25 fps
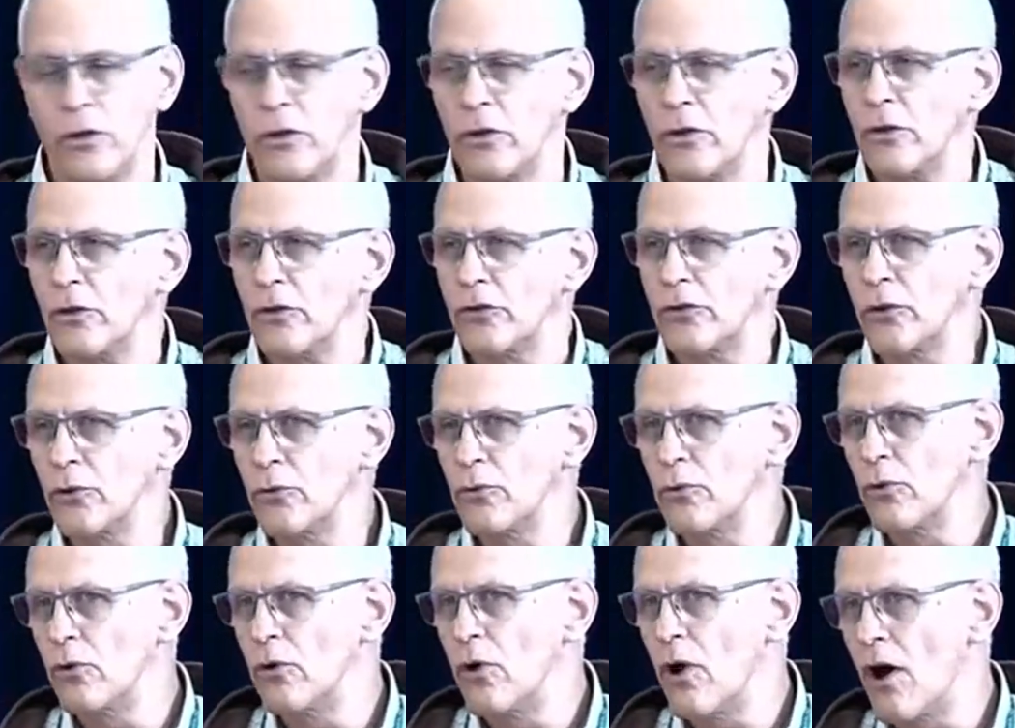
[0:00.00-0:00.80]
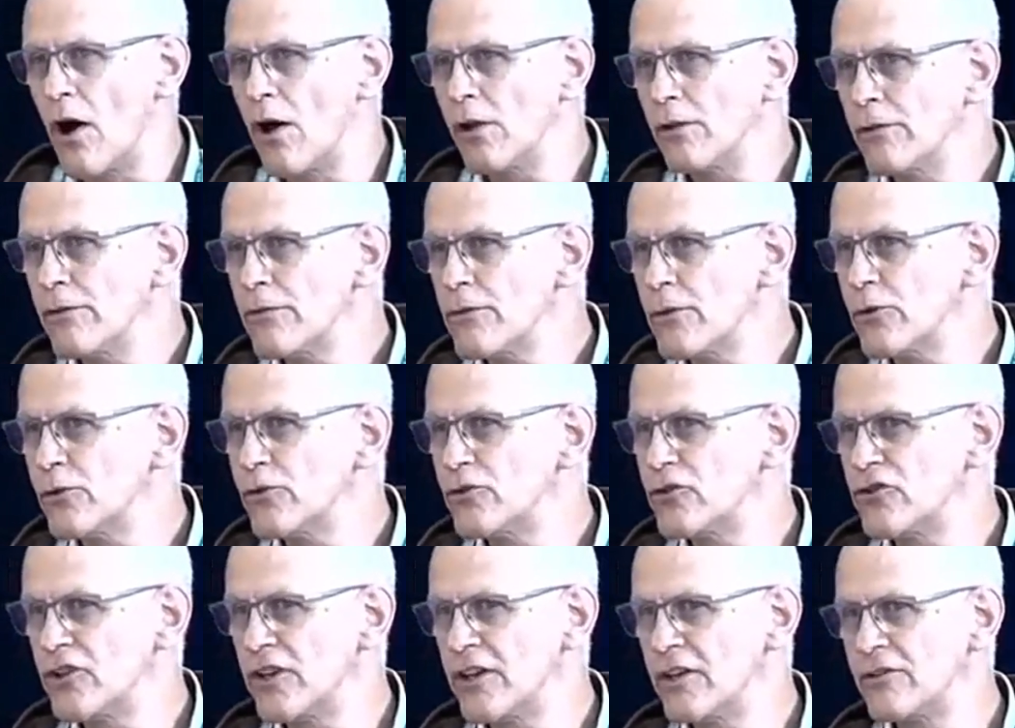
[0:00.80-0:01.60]
So all of
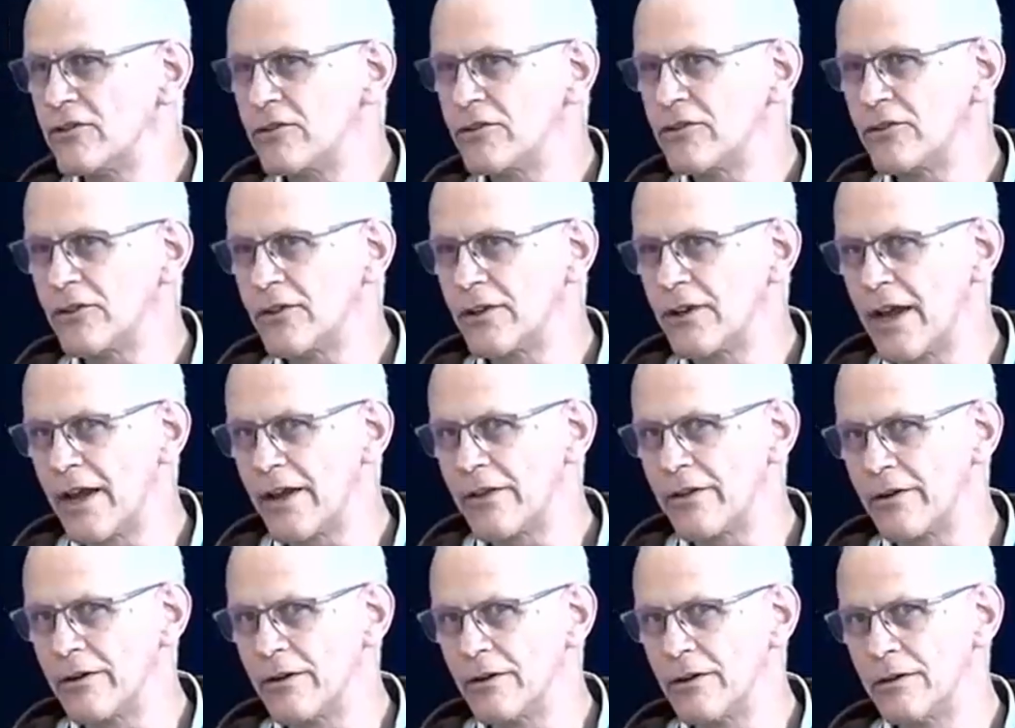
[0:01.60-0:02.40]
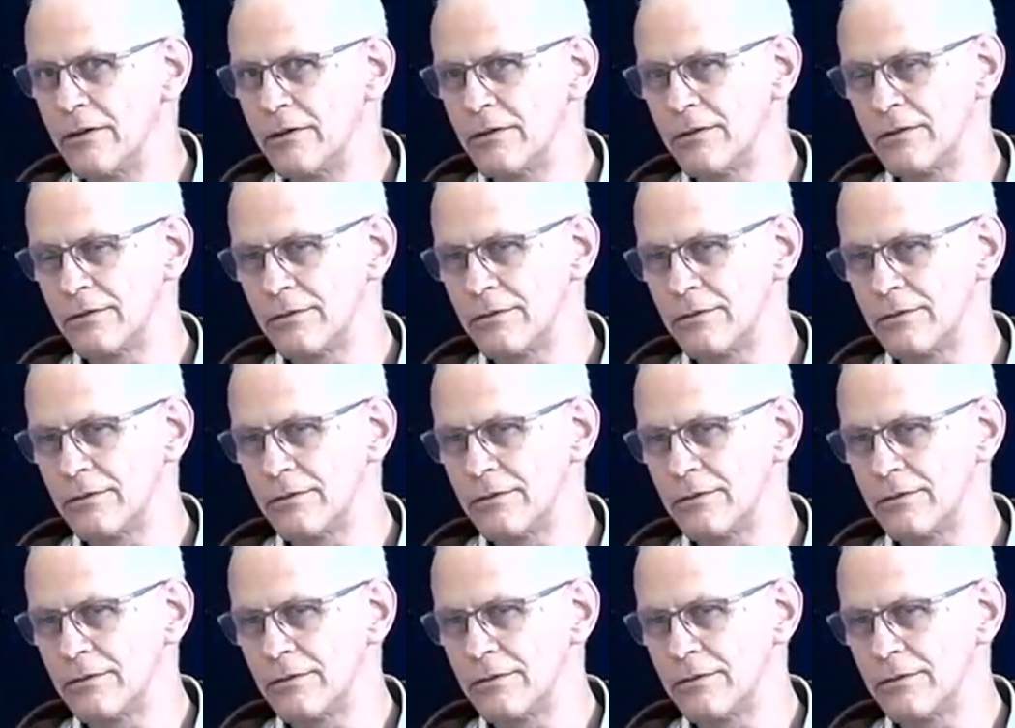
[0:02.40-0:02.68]
those changes together